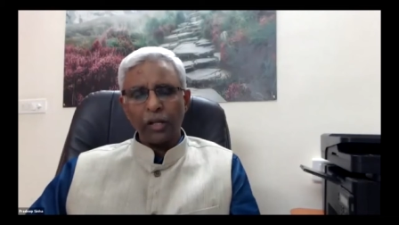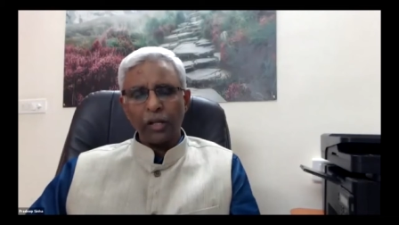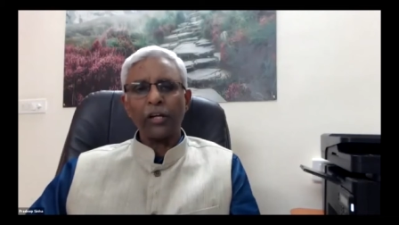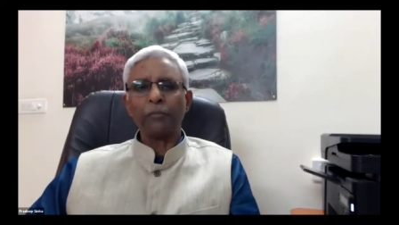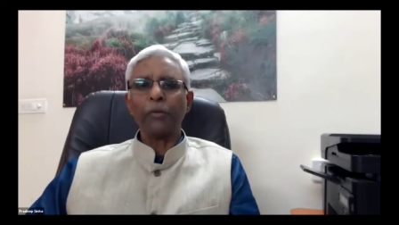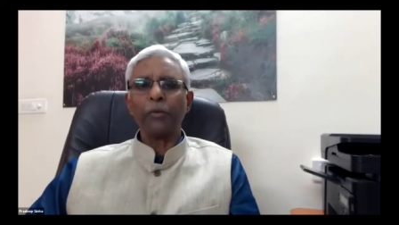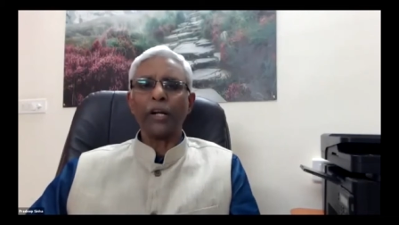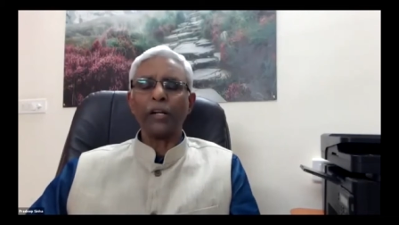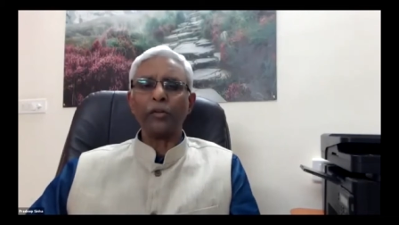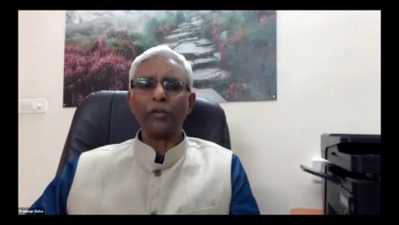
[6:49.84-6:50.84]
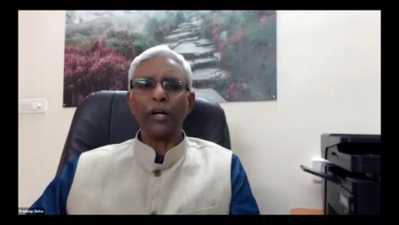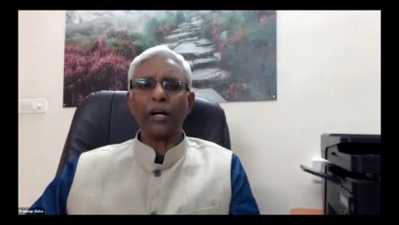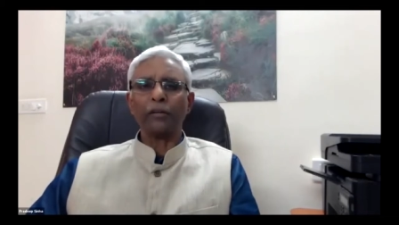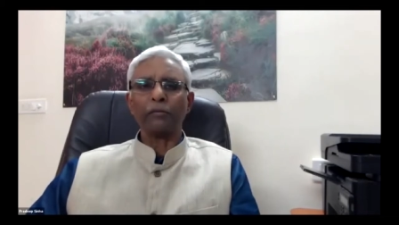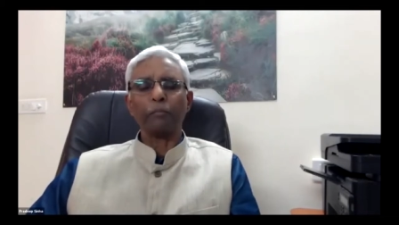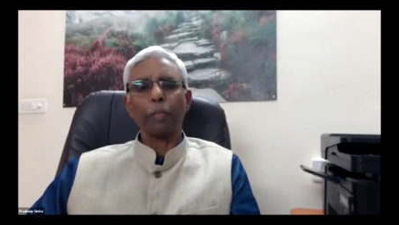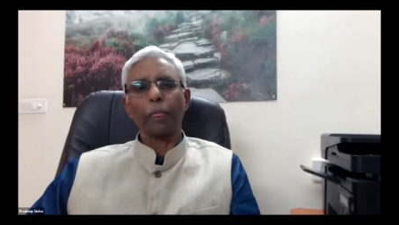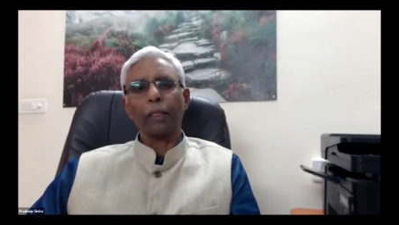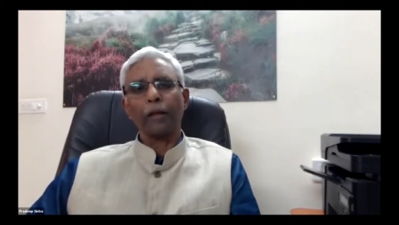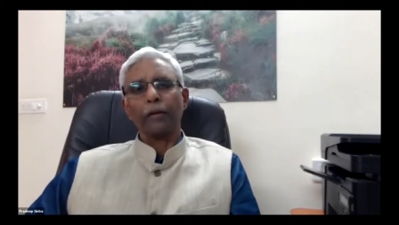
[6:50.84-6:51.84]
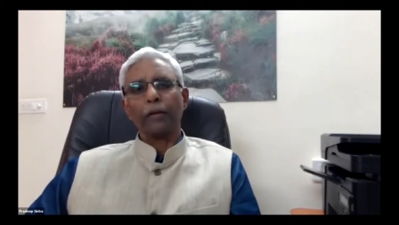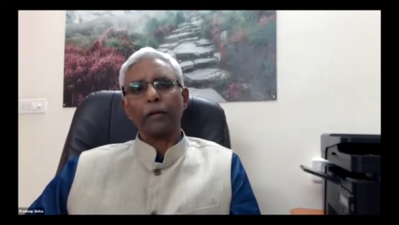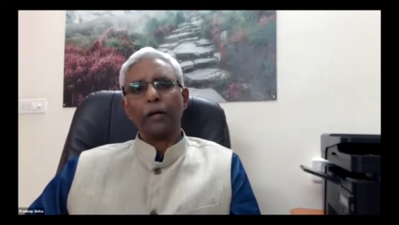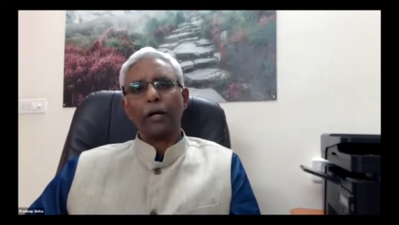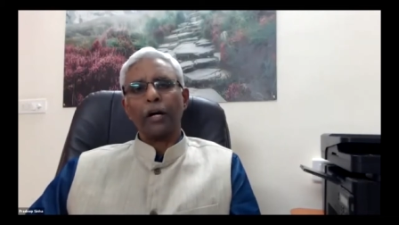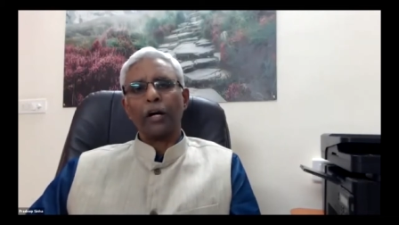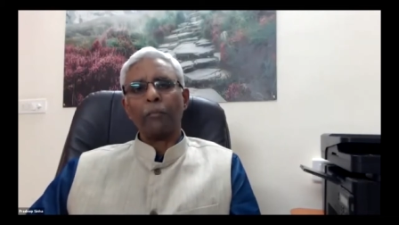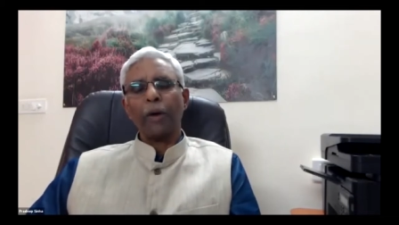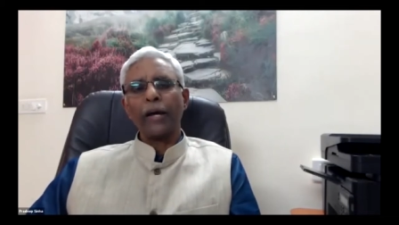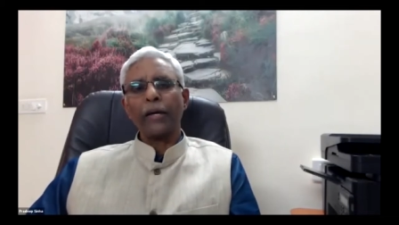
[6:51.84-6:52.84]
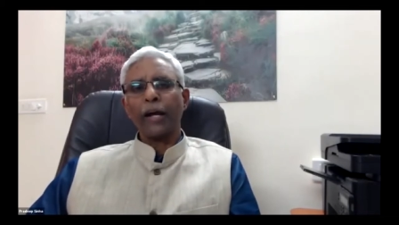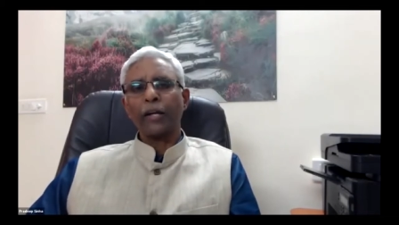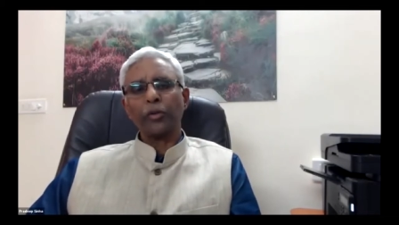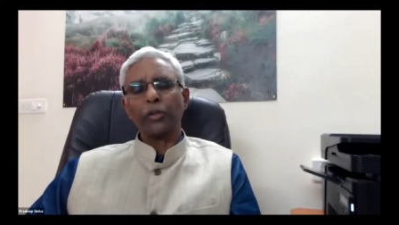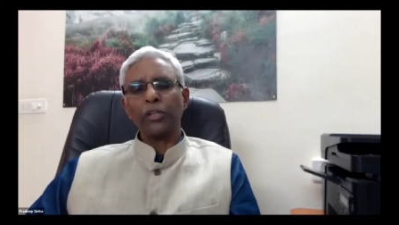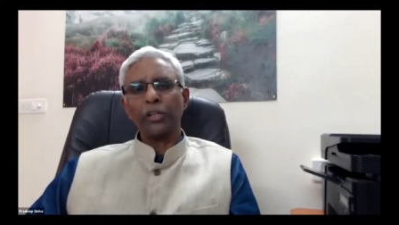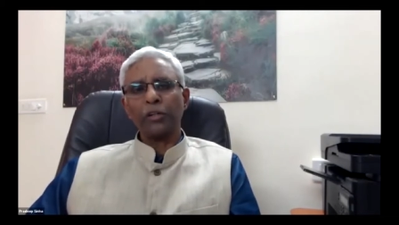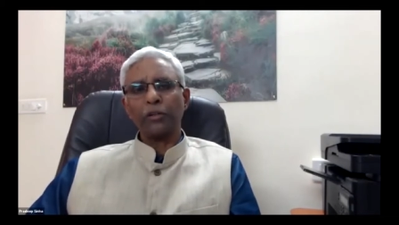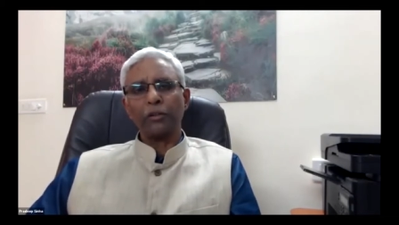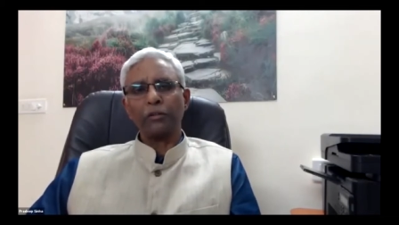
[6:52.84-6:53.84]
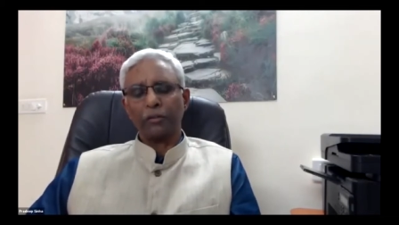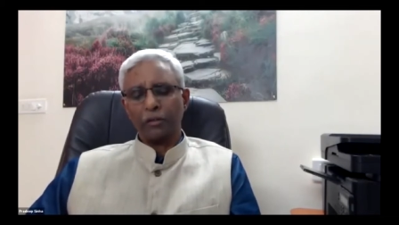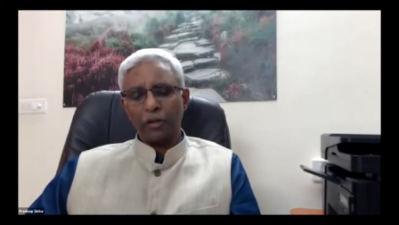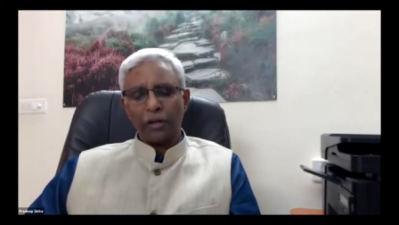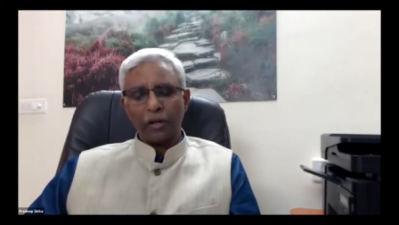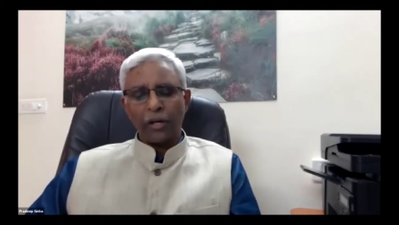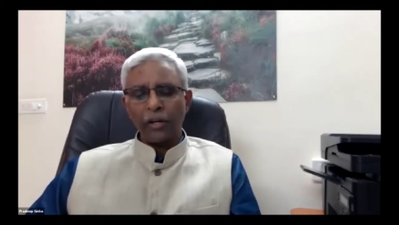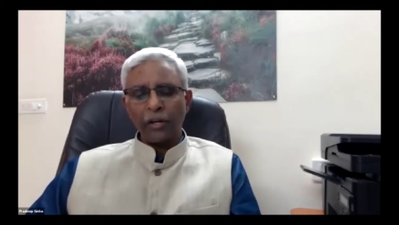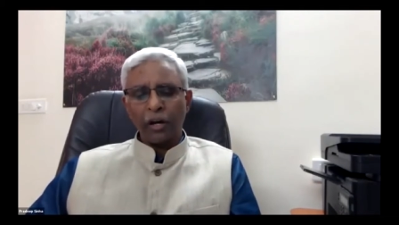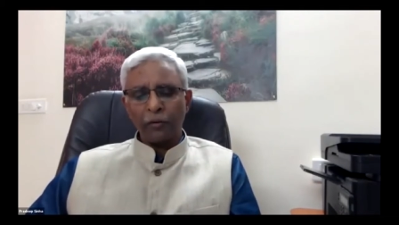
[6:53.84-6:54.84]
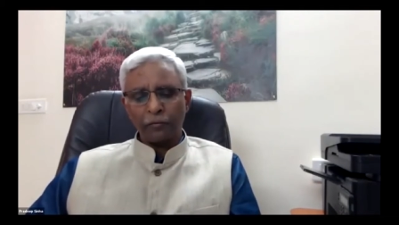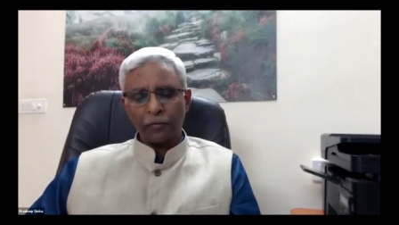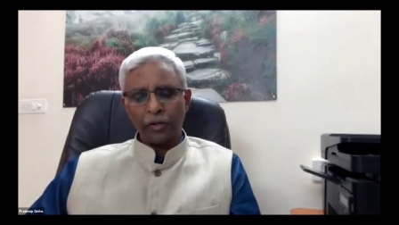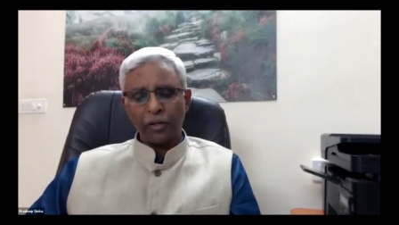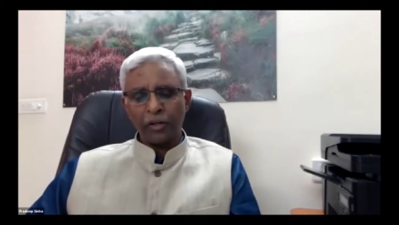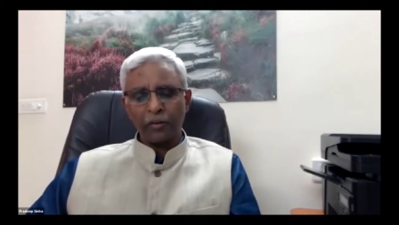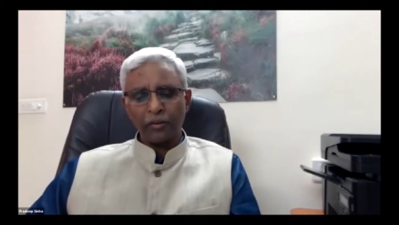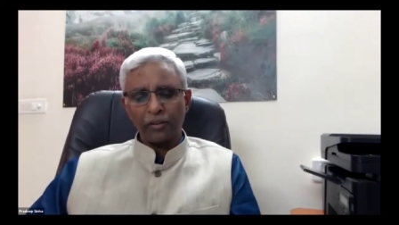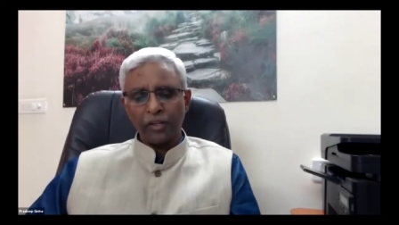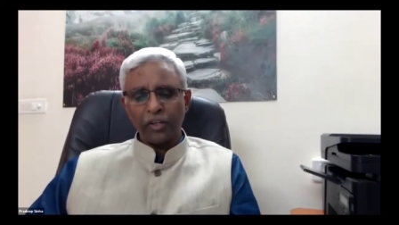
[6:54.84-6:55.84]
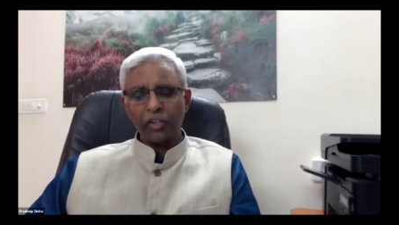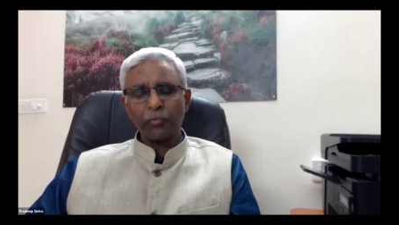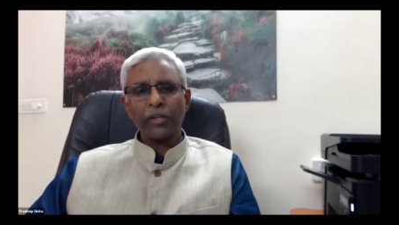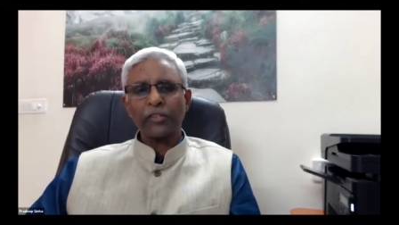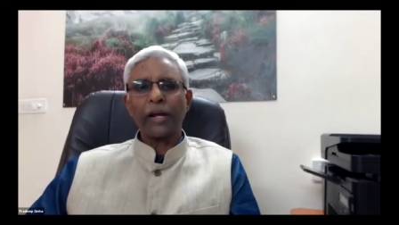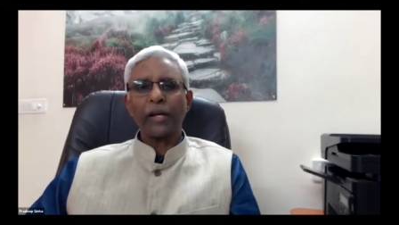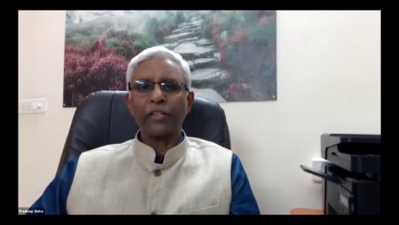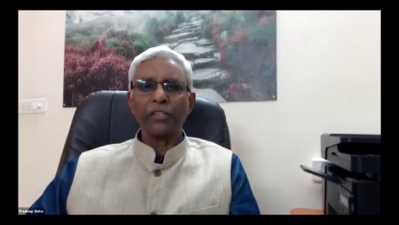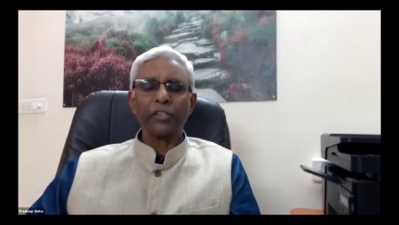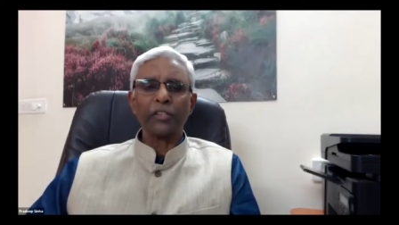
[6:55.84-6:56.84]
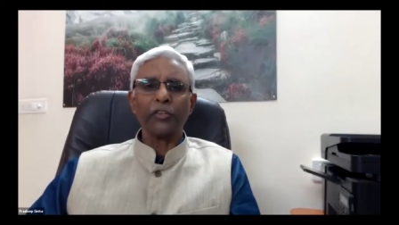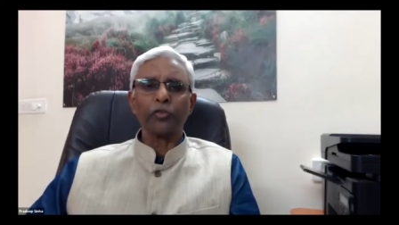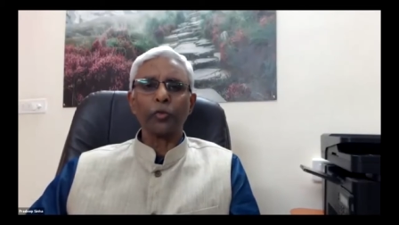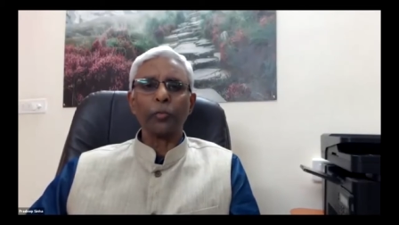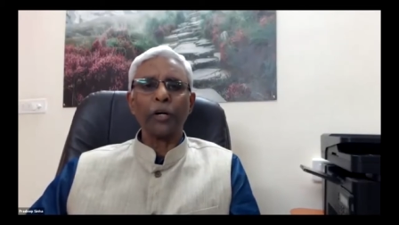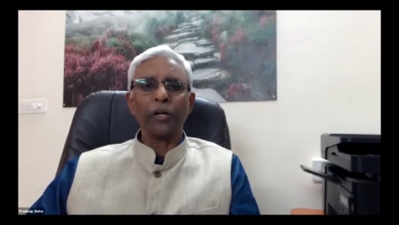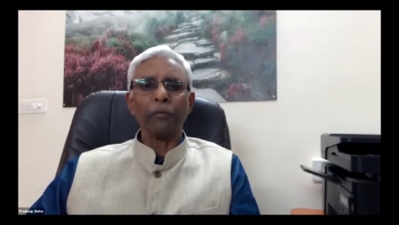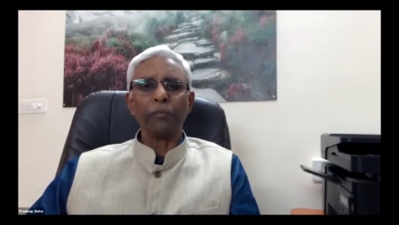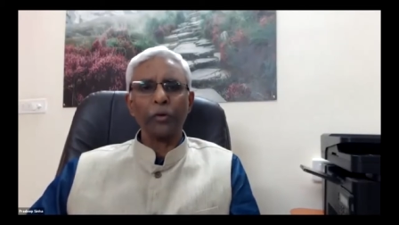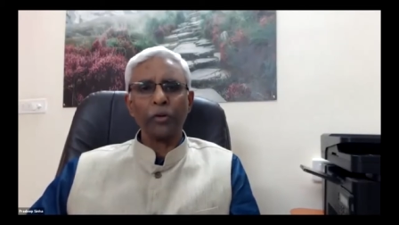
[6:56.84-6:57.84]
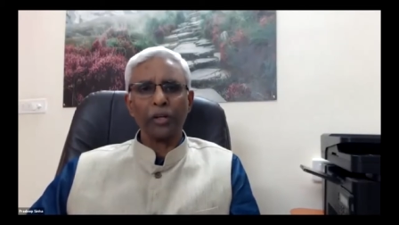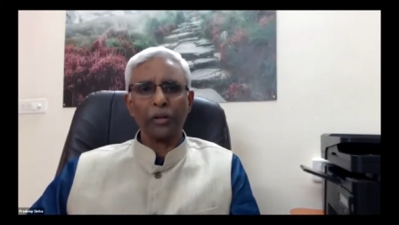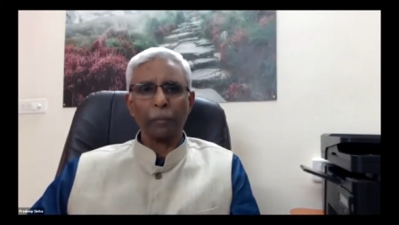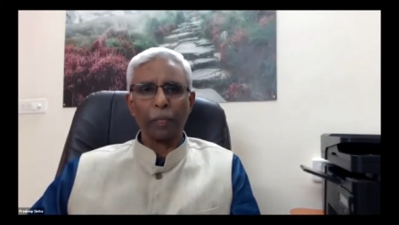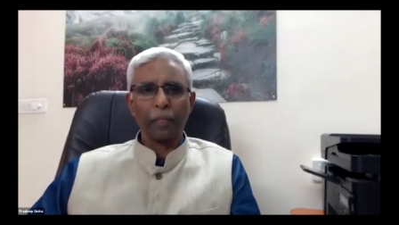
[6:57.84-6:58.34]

Now, let me tell you that uh, my actually area of uh, specialization is supercomputing.